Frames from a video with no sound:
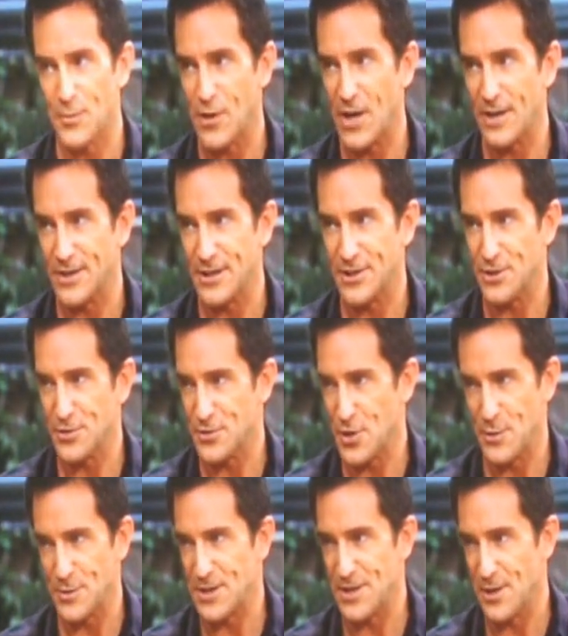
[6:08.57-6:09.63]
on reality shows
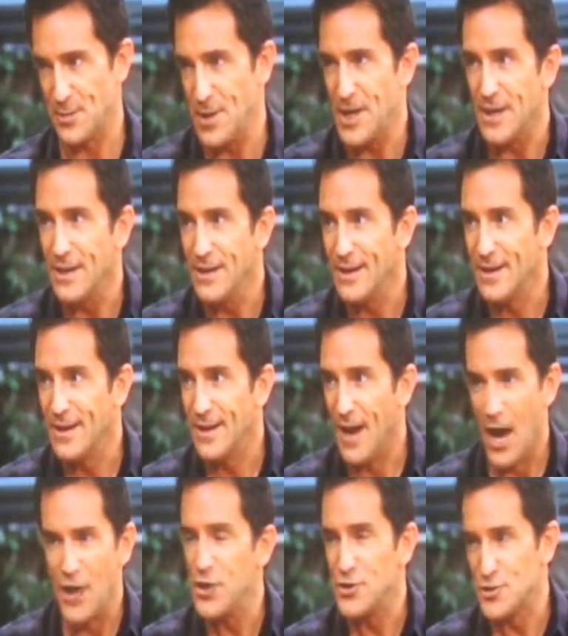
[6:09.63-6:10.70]
always tell me. Yeah.
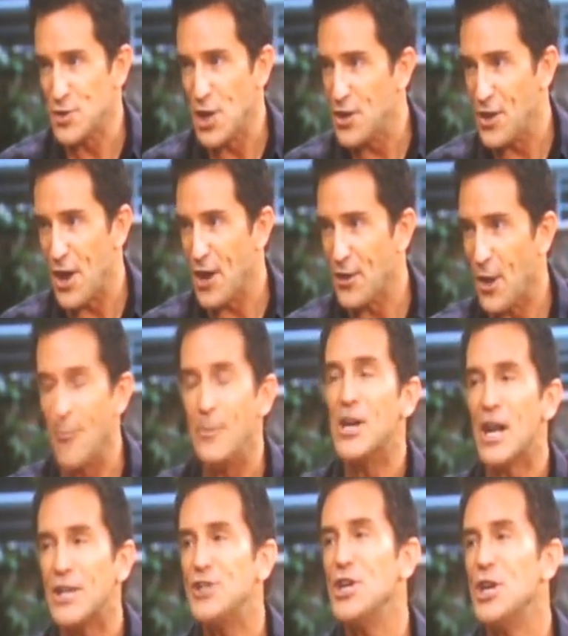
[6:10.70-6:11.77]
I didn't say that. I
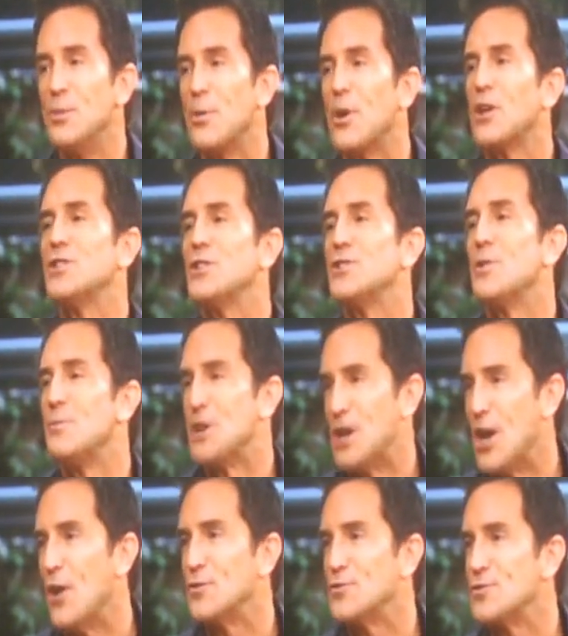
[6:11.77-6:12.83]
mean, I did, but I said
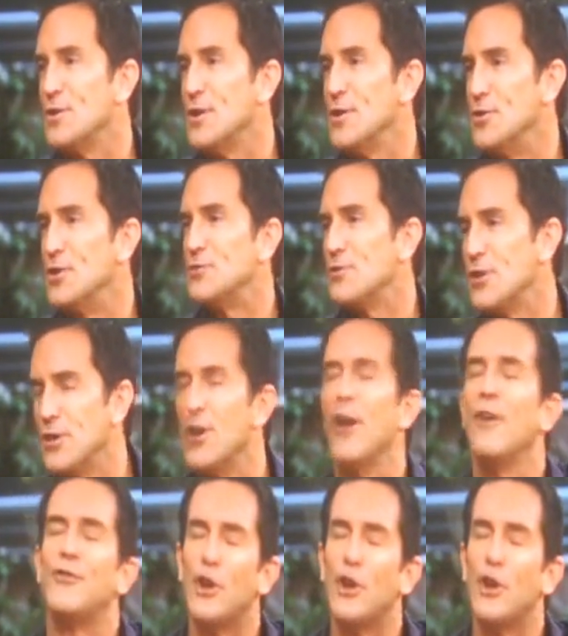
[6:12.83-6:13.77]
something else. It was different the way it